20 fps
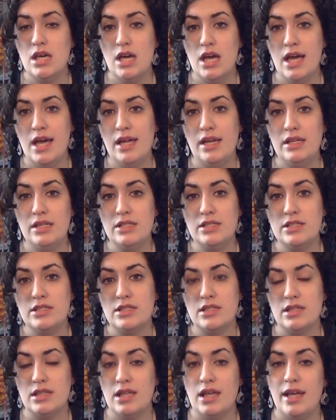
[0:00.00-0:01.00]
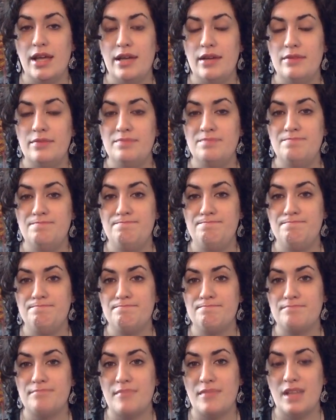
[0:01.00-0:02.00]
And then
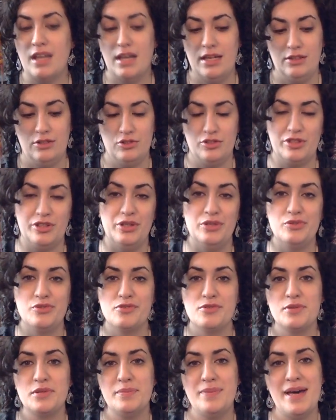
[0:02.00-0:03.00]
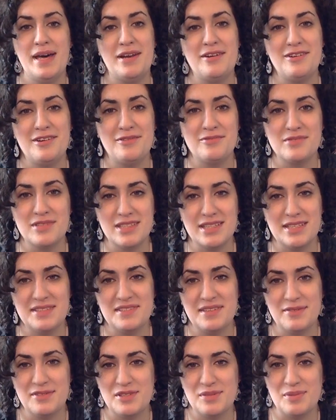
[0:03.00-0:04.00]
I looked closer at the pattern and
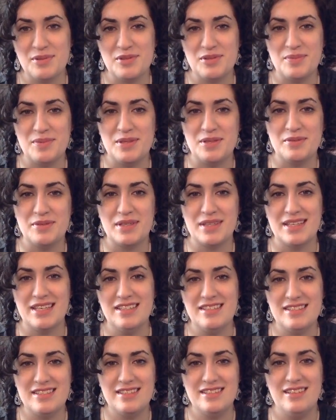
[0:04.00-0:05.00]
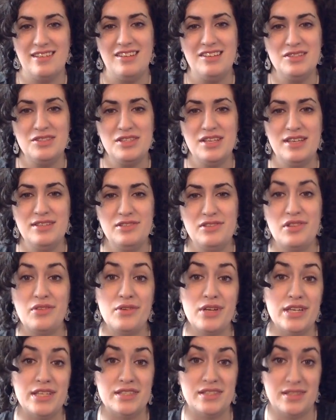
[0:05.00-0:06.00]
realized I was supposed to be doing this on size
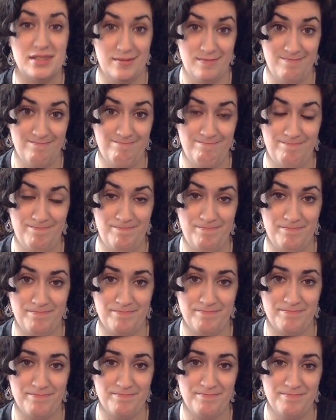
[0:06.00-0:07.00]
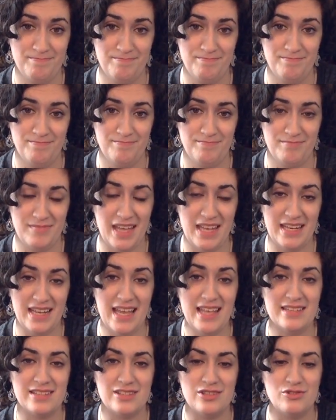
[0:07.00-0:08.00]
threes. That,
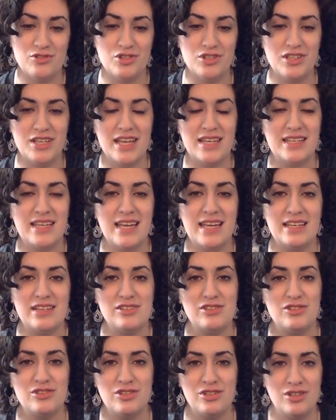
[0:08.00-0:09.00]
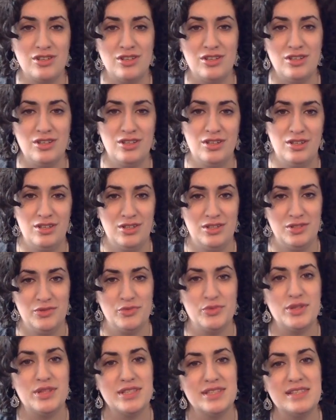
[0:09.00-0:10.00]
yes, you should get gauge
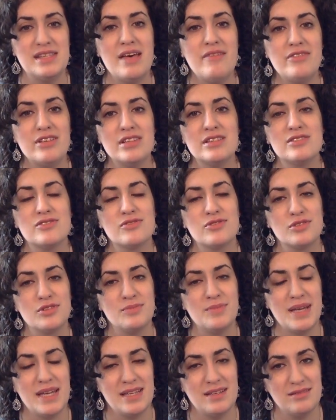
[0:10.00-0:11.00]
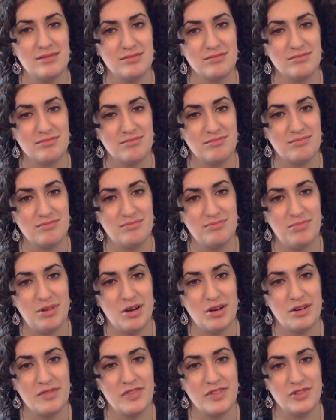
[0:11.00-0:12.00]
with the sevens for the main
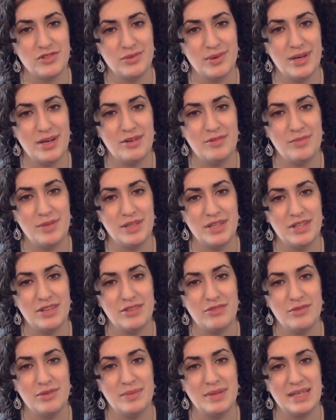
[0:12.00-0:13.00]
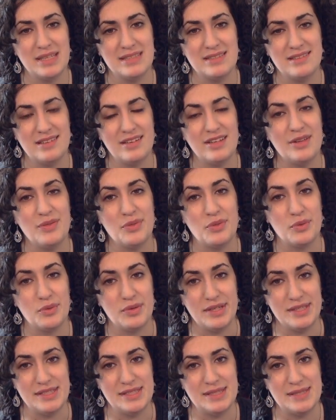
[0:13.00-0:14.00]
part of the sweater, but that the ribbing is done on
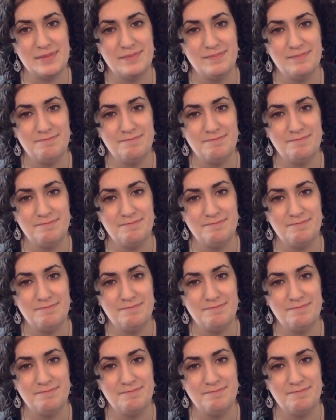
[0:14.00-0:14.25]
threes.